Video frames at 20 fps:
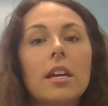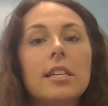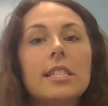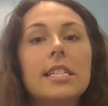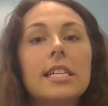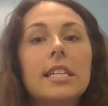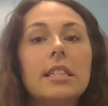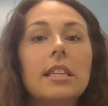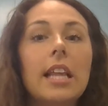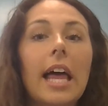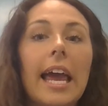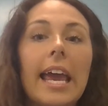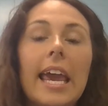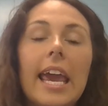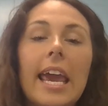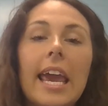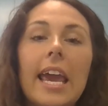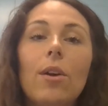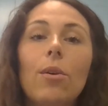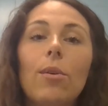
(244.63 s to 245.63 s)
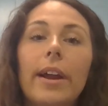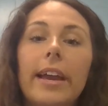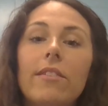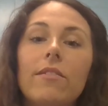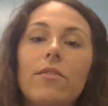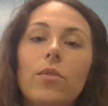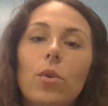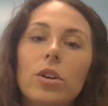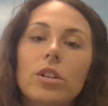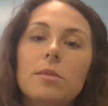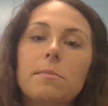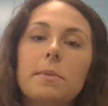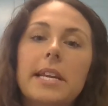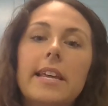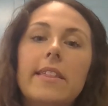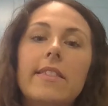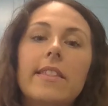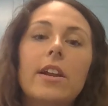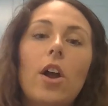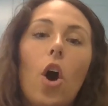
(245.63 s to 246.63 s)
delaying
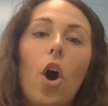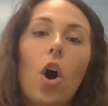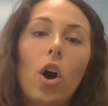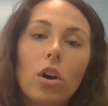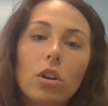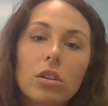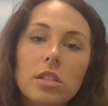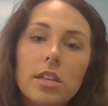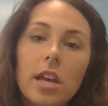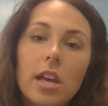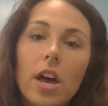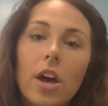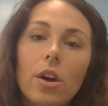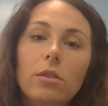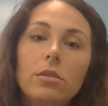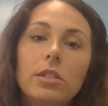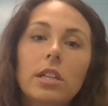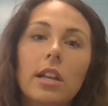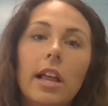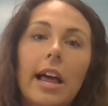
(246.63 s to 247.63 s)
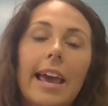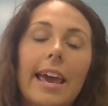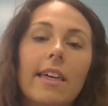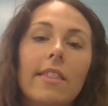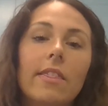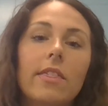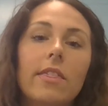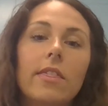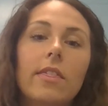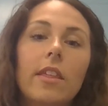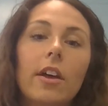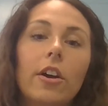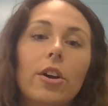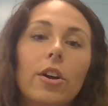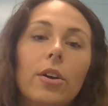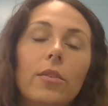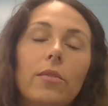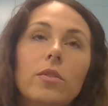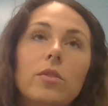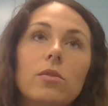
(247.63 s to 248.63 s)
reinforcement and then also delaying
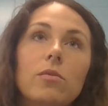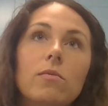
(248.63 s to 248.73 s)
or